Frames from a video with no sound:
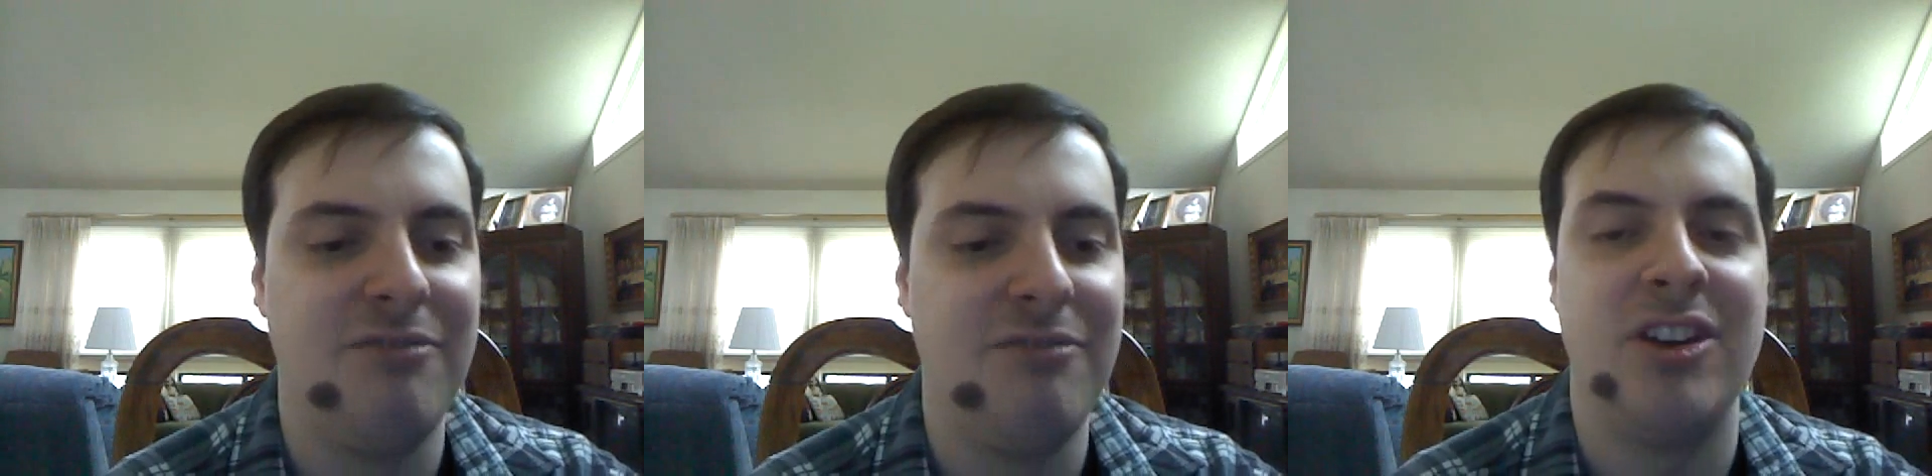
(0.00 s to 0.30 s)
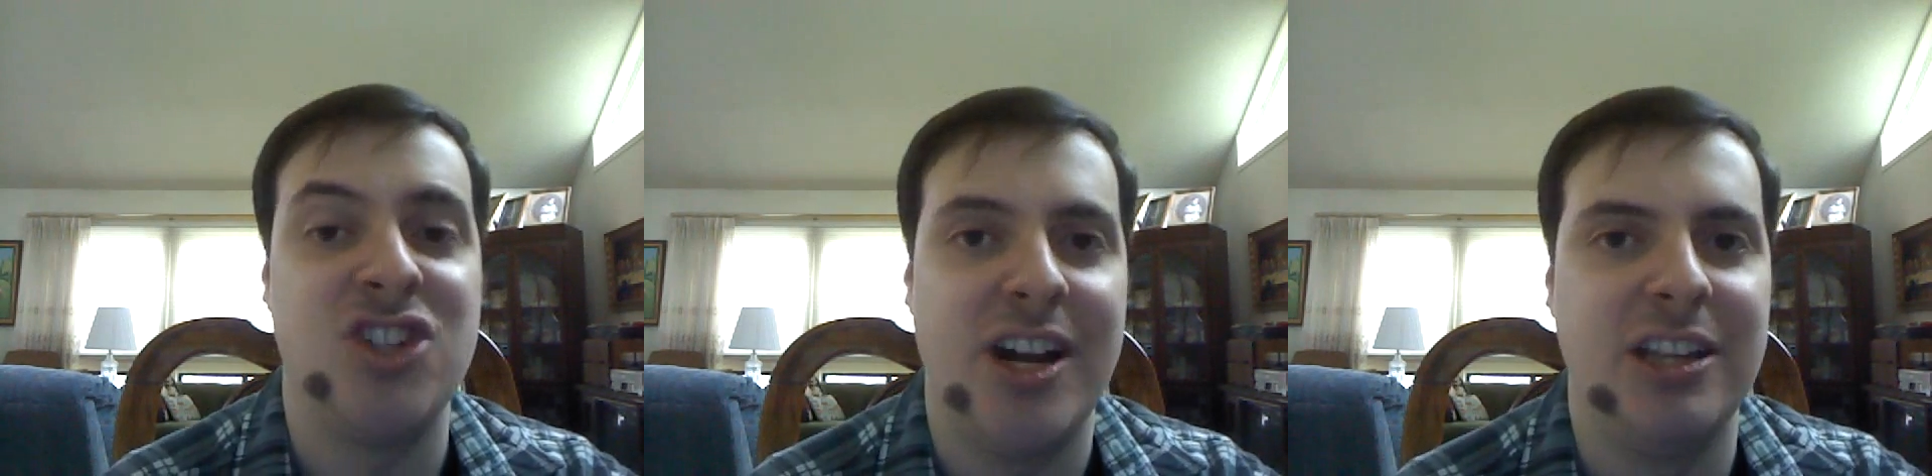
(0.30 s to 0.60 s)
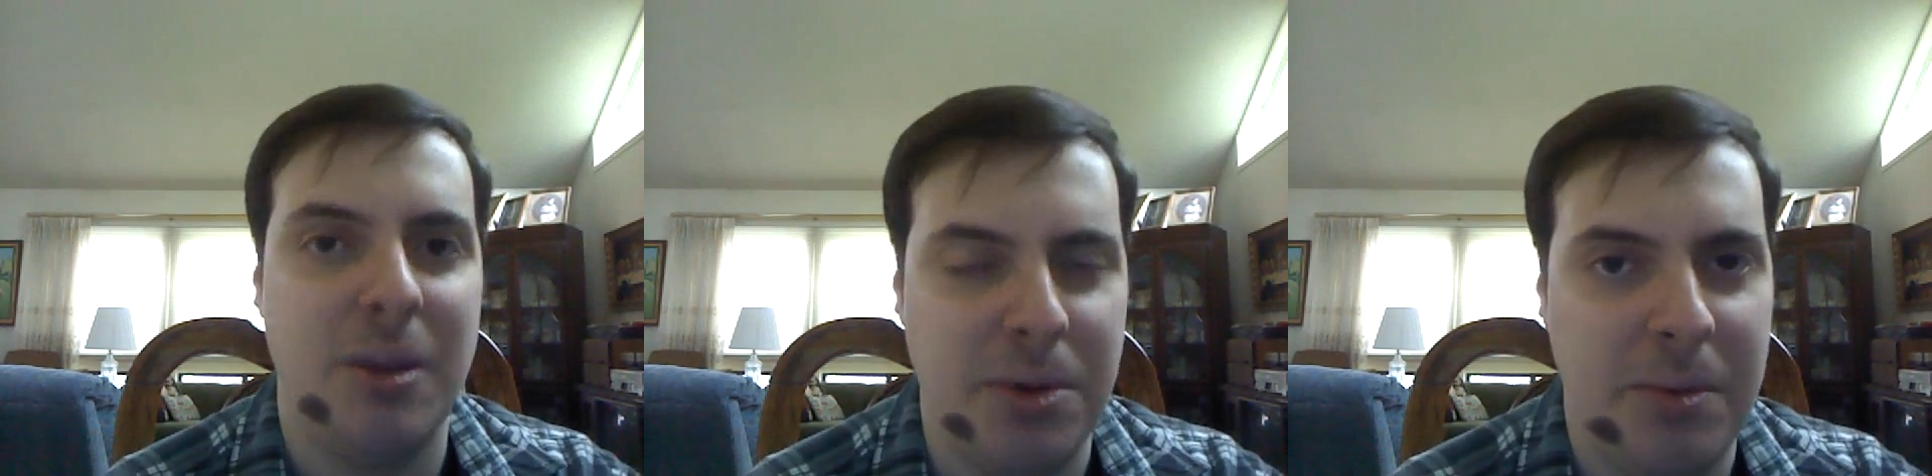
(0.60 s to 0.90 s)
for a shot
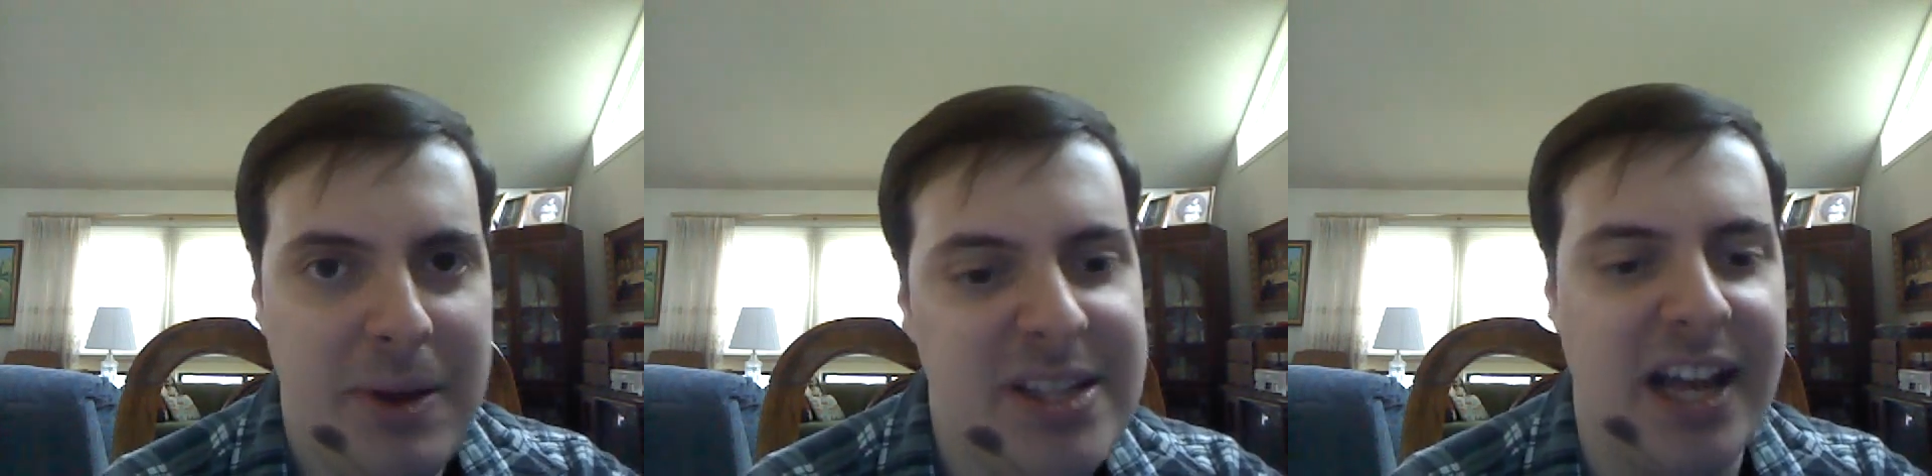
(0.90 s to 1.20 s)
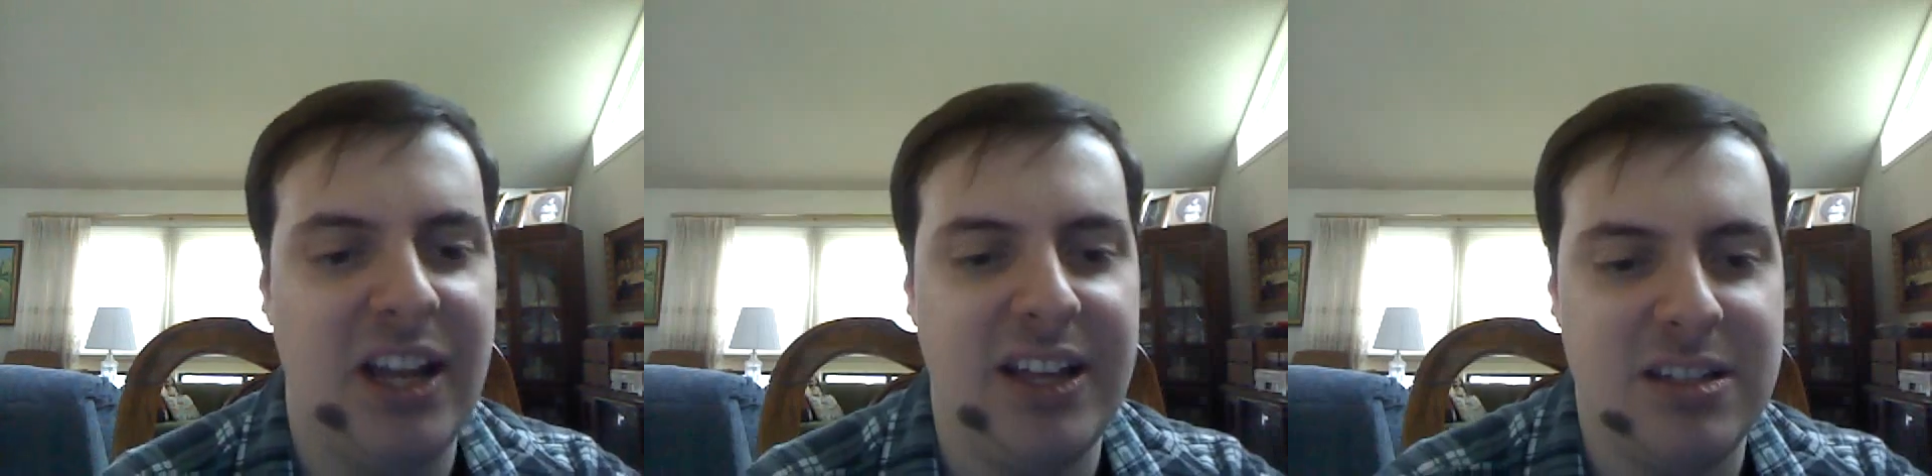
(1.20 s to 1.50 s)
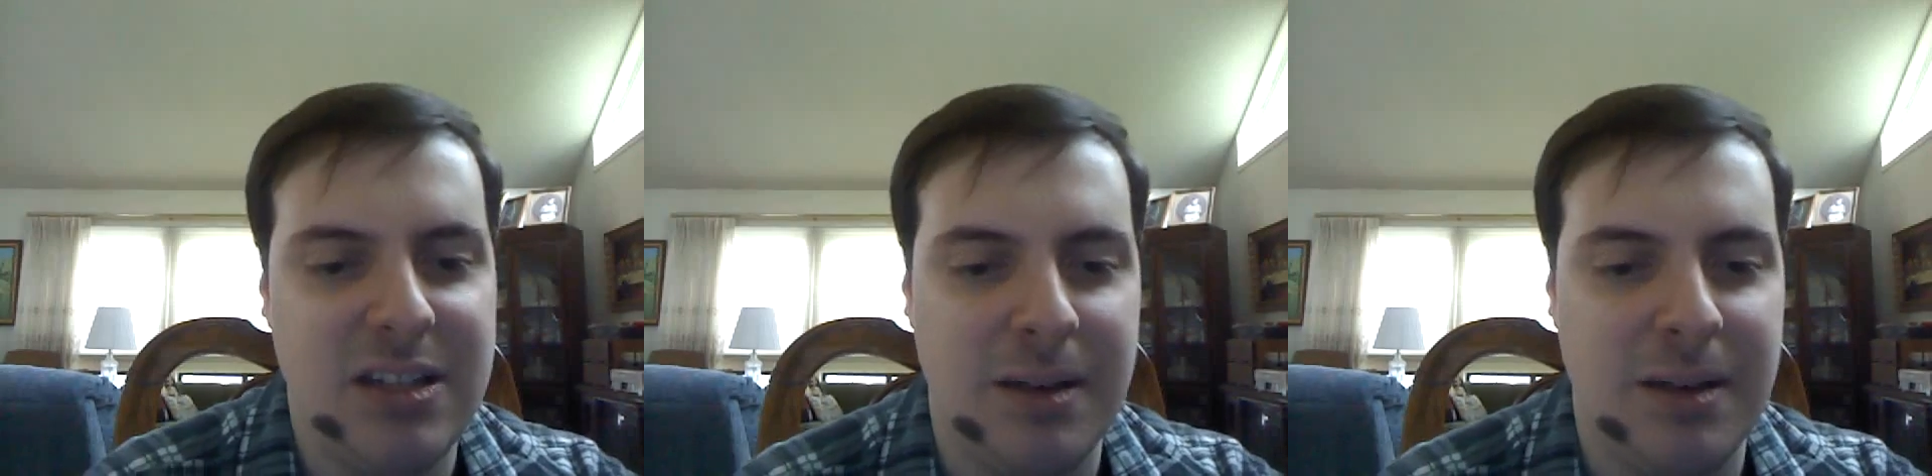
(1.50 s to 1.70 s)
at the WWE title against